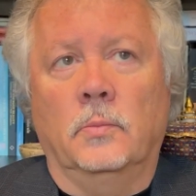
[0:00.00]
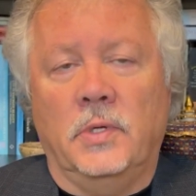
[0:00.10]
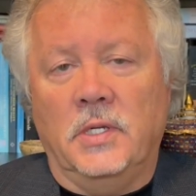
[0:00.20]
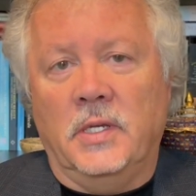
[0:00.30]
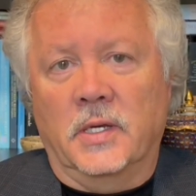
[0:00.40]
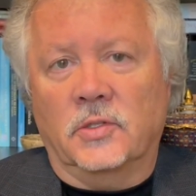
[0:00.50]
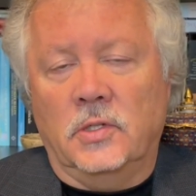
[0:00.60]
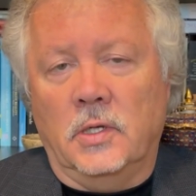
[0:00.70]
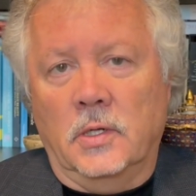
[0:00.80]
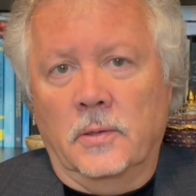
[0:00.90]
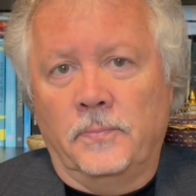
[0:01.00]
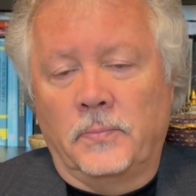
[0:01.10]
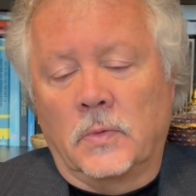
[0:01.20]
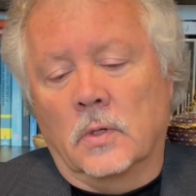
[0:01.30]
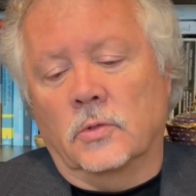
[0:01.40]
PTSD.
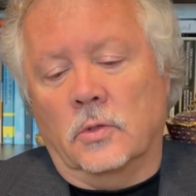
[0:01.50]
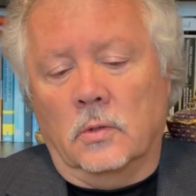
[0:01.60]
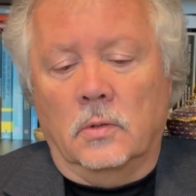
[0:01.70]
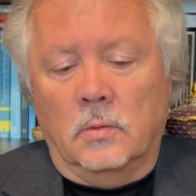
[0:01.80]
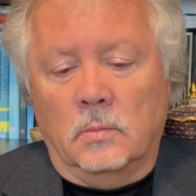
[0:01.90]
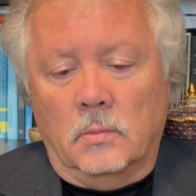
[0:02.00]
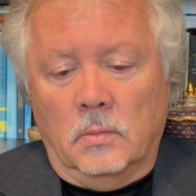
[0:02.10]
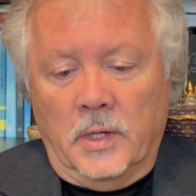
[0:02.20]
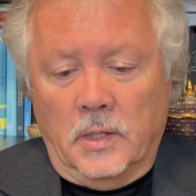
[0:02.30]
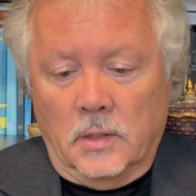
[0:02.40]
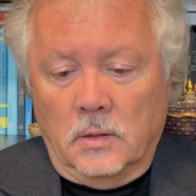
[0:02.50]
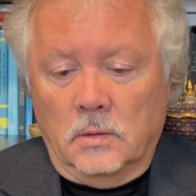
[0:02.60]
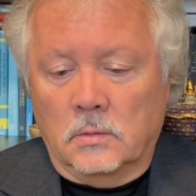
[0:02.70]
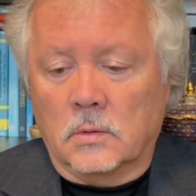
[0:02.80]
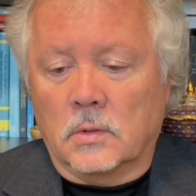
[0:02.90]
So, my
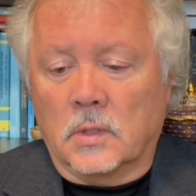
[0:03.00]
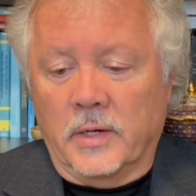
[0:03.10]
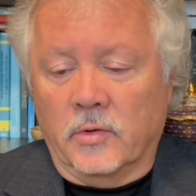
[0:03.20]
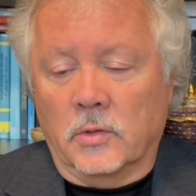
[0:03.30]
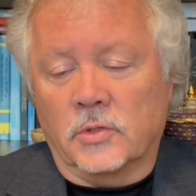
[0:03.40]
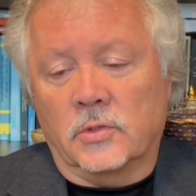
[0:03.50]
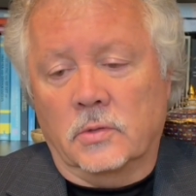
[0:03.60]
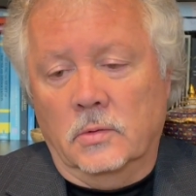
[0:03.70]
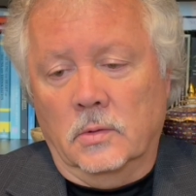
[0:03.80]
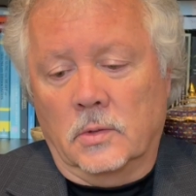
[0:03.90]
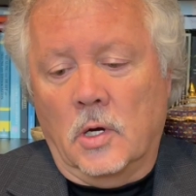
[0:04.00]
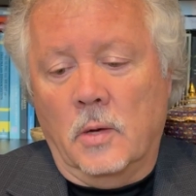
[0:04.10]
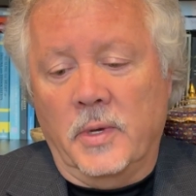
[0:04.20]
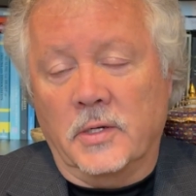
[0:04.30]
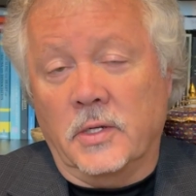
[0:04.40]
little clever
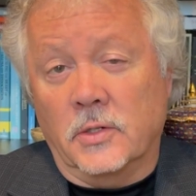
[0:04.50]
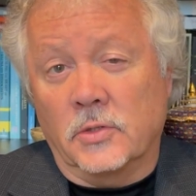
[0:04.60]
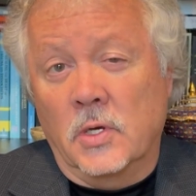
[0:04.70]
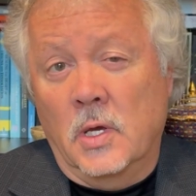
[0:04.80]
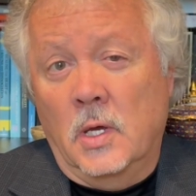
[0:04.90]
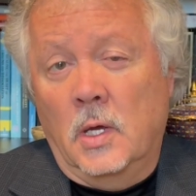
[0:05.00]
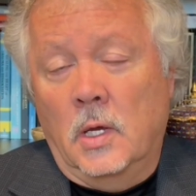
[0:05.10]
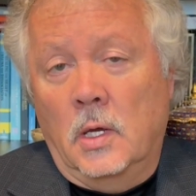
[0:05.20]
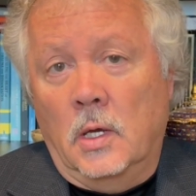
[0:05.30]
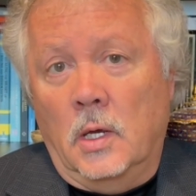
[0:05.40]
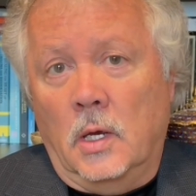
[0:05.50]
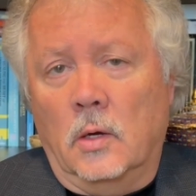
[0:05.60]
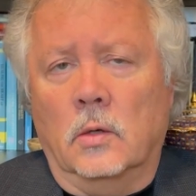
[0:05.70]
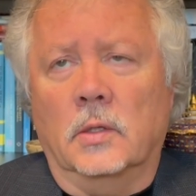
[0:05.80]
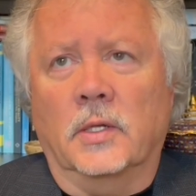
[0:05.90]
comment is
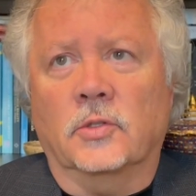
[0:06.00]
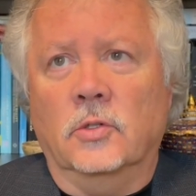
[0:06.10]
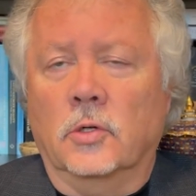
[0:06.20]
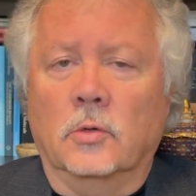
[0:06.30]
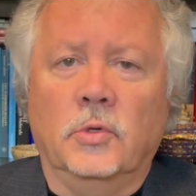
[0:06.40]
uh, that's no good.